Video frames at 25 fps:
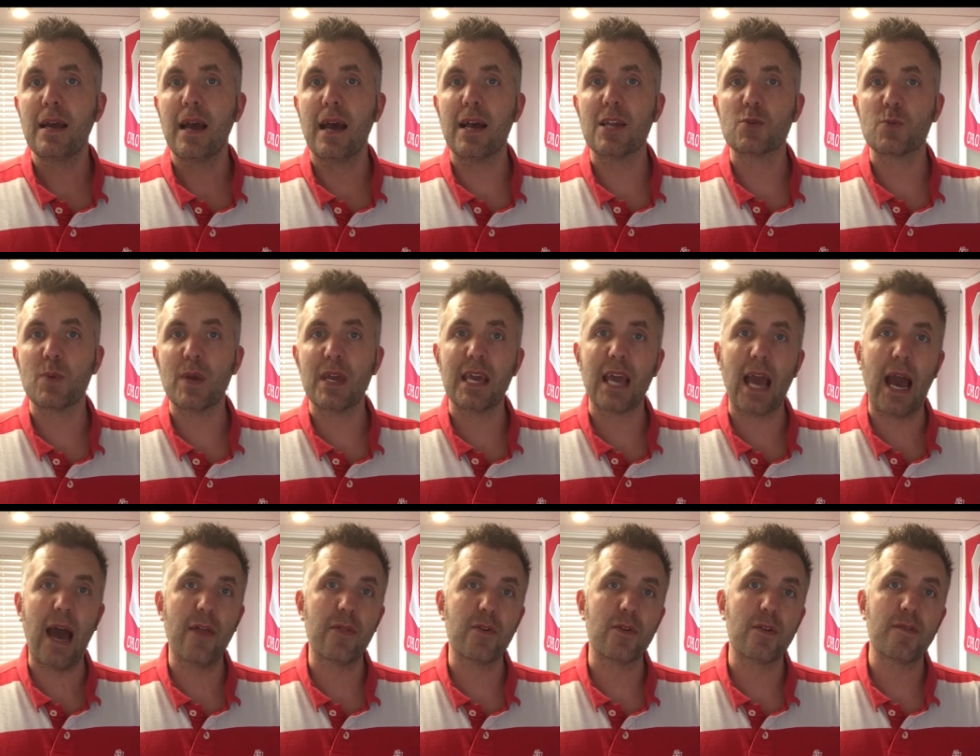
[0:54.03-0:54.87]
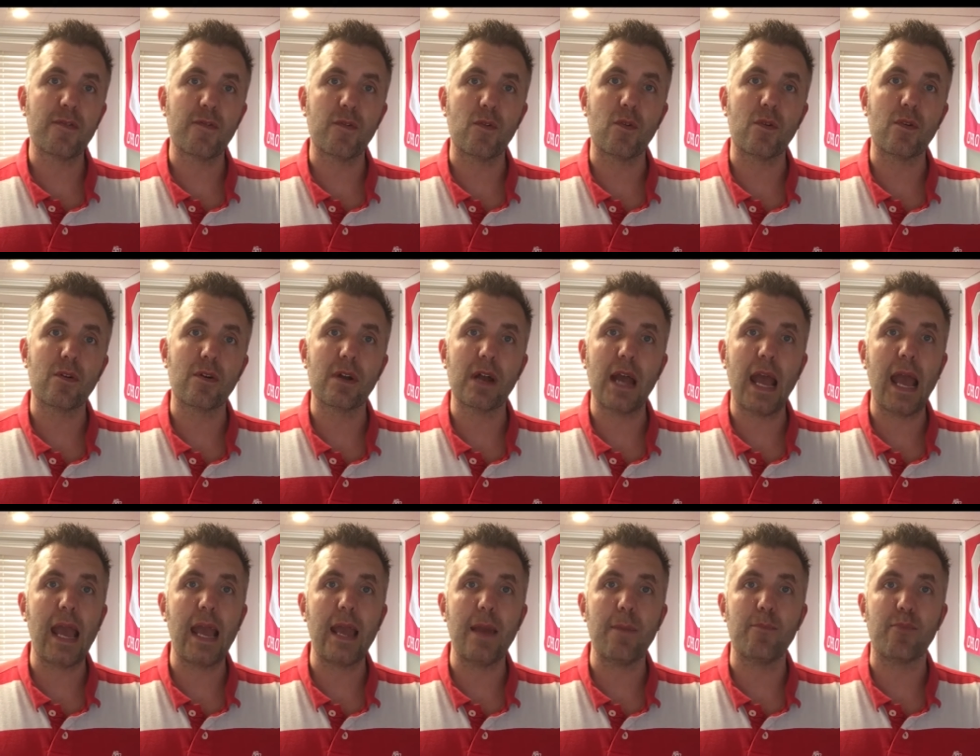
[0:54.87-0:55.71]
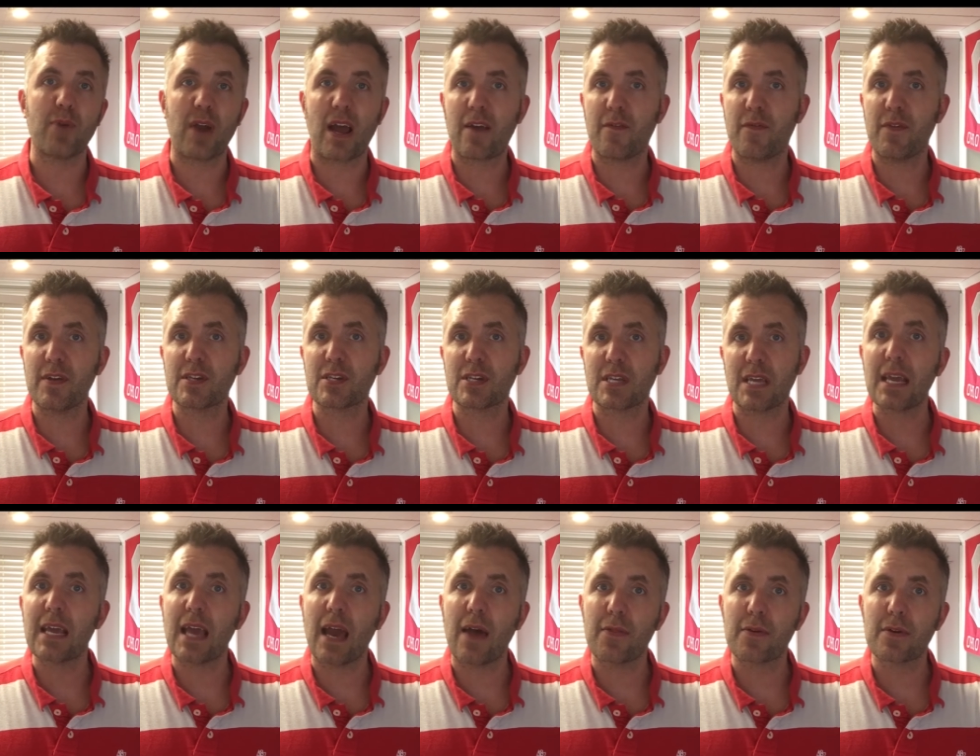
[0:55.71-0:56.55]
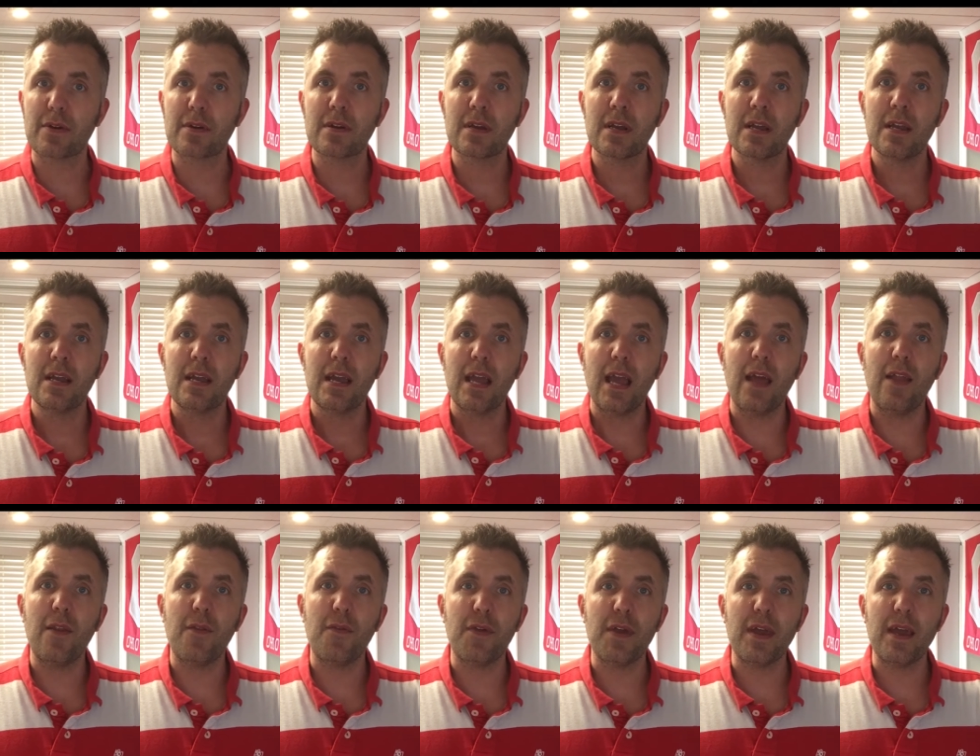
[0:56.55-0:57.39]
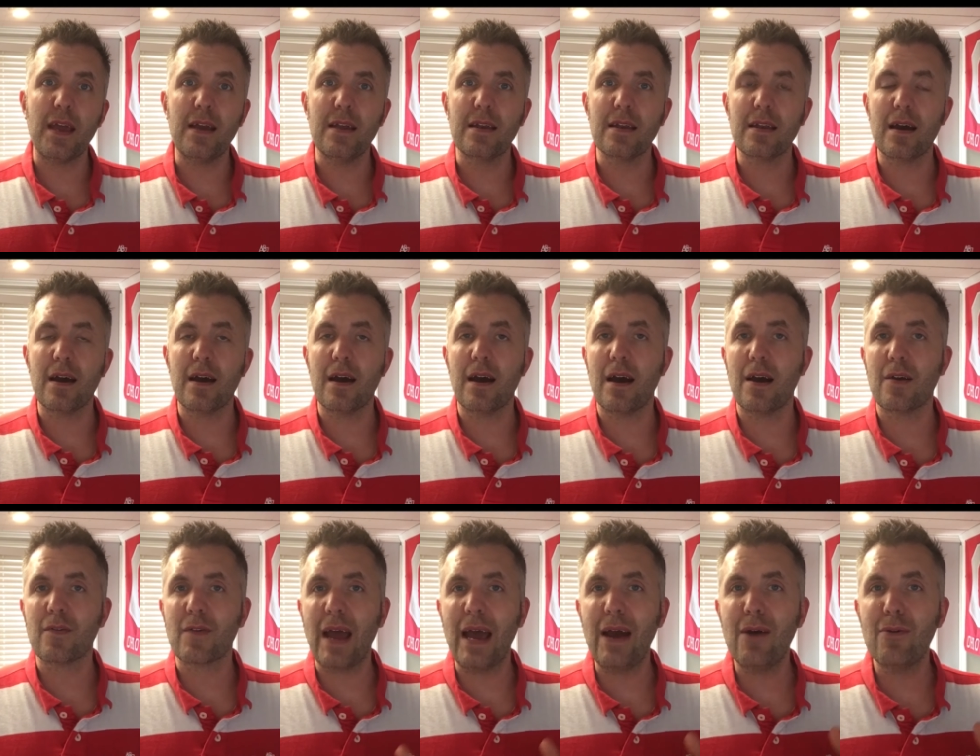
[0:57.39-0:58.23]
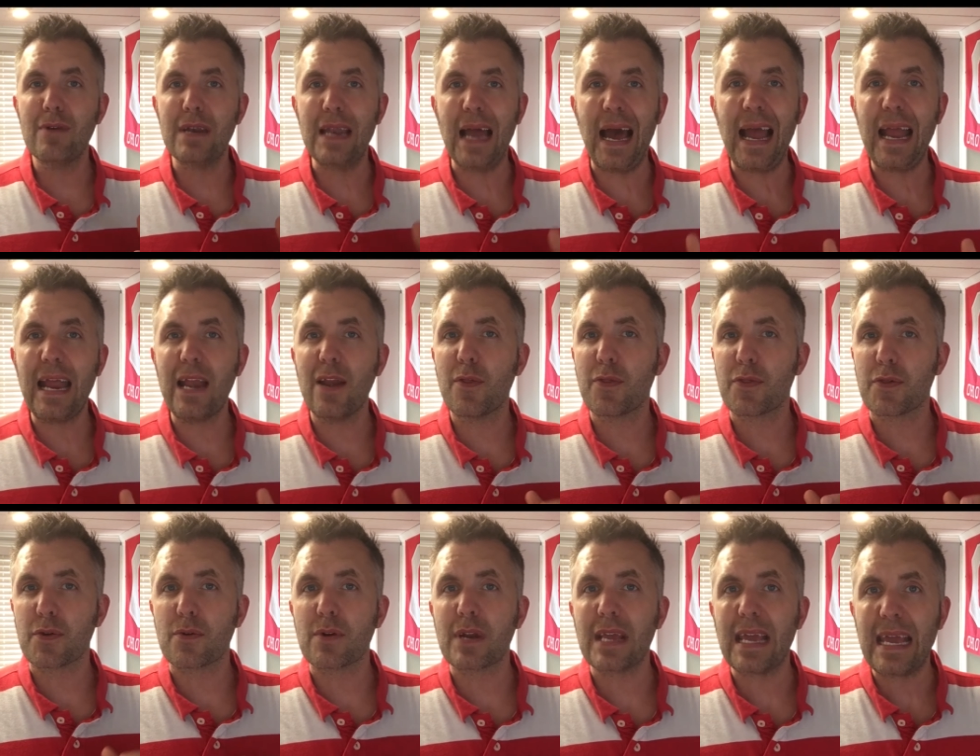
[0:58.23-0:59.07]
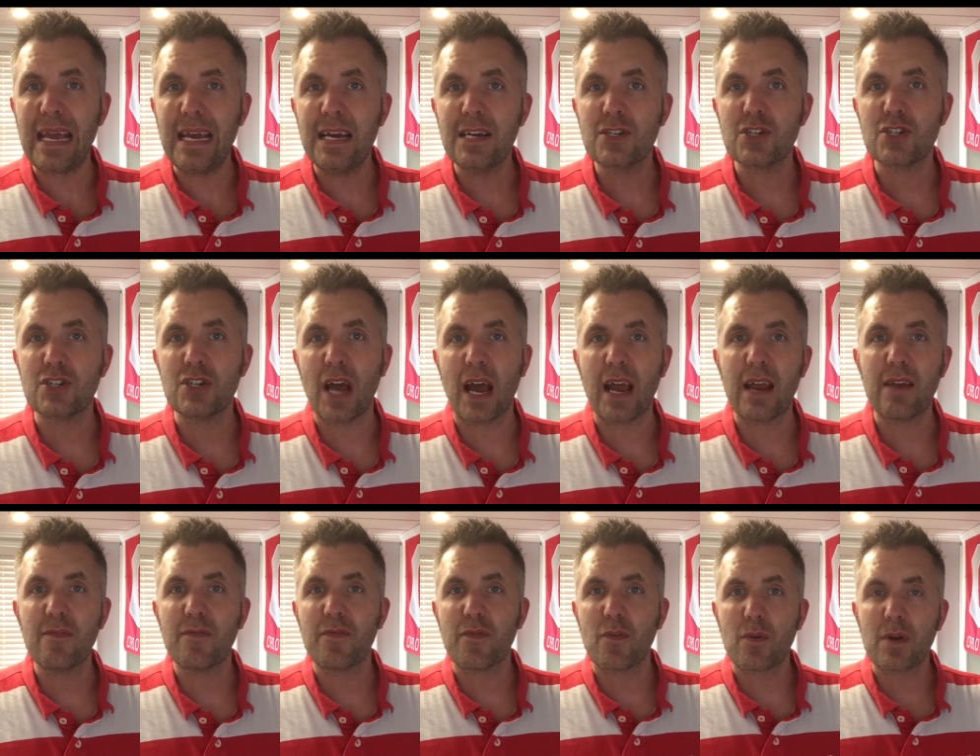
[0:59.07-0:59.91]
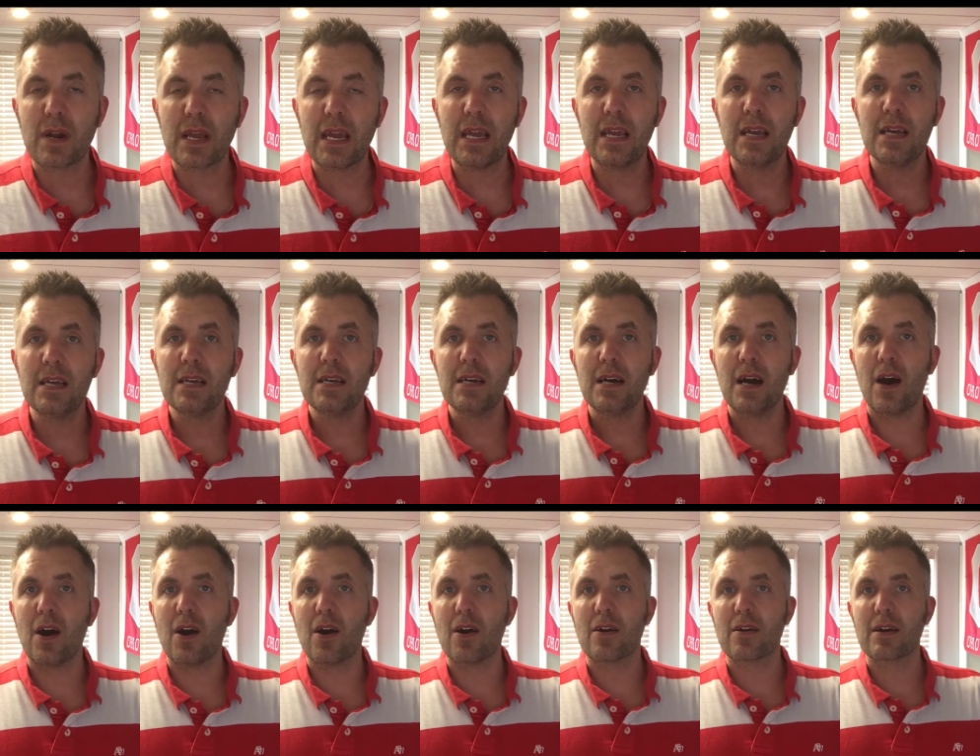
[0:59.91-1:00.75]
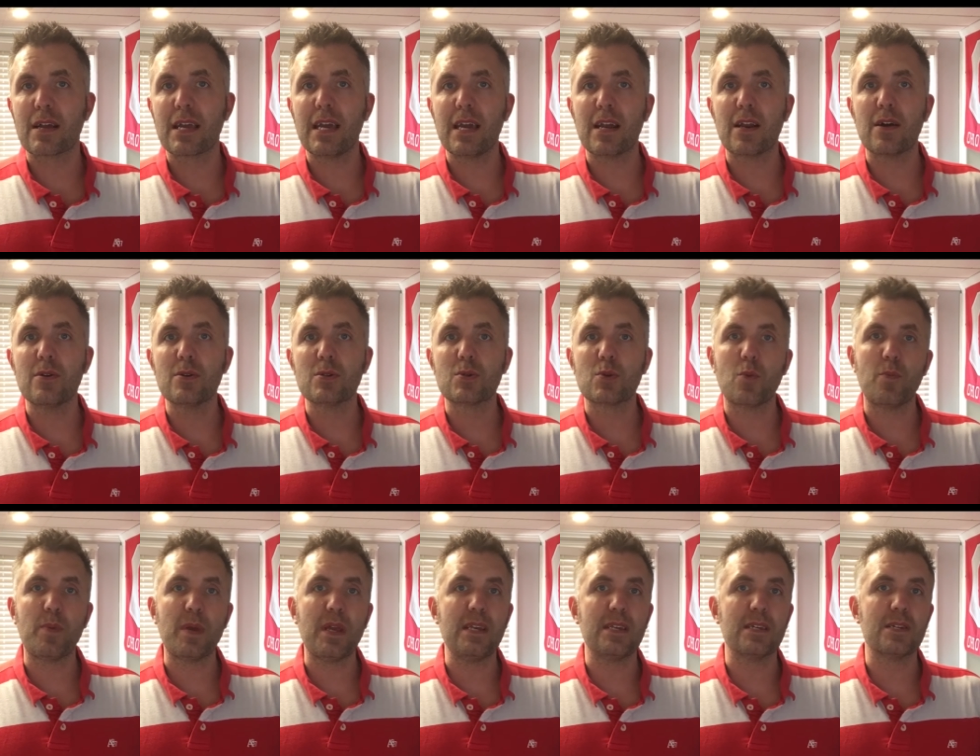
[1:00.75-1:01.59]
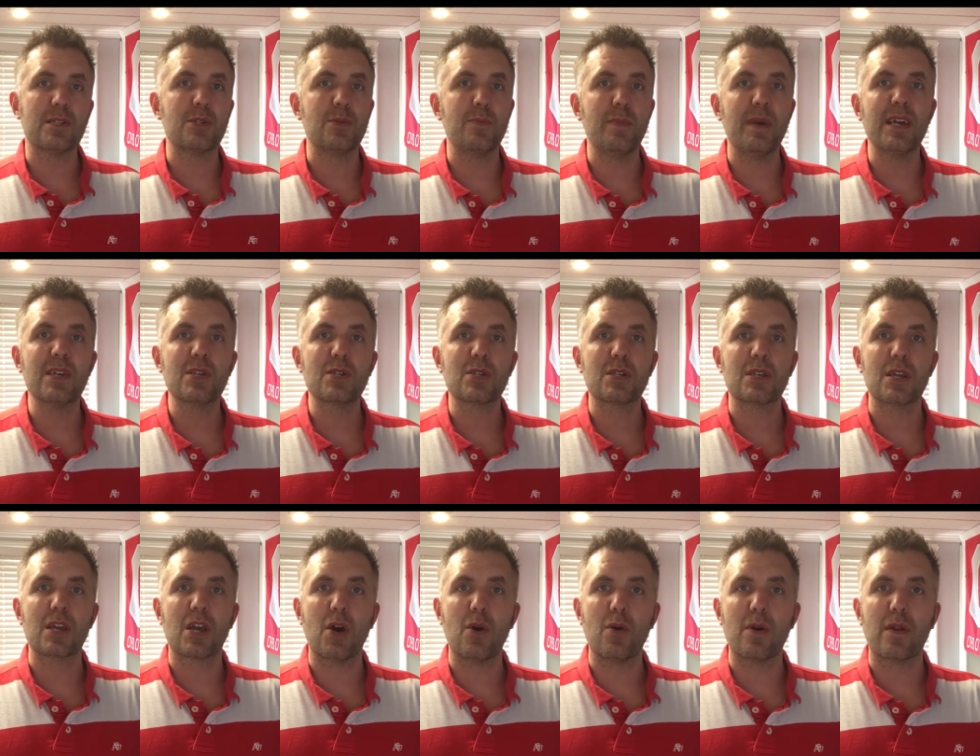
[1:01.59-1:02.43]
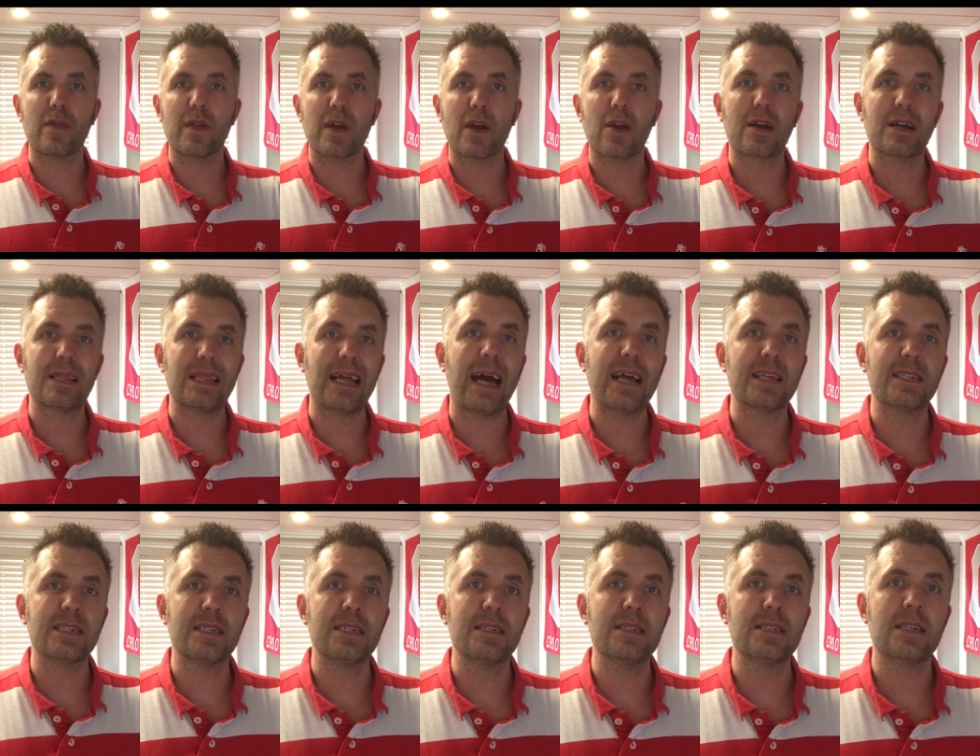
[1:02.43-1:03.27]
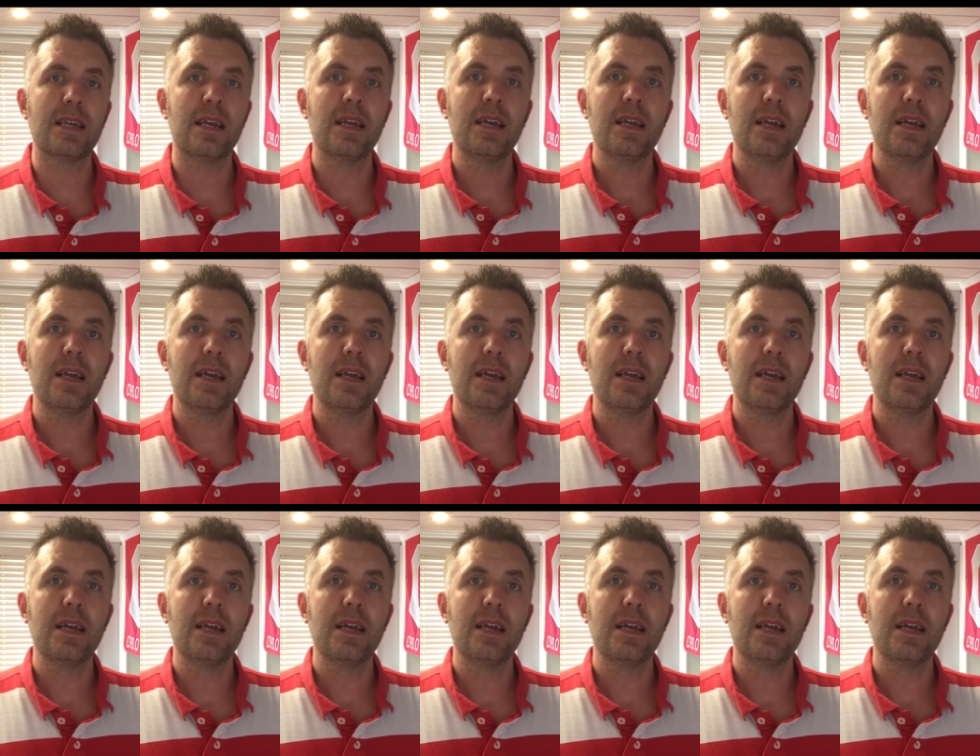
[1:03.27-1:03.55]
as we gather for a breakfast together, and then uh, around 9:30-ish, 9:40, our kiddos will be dismissed to go to their classes,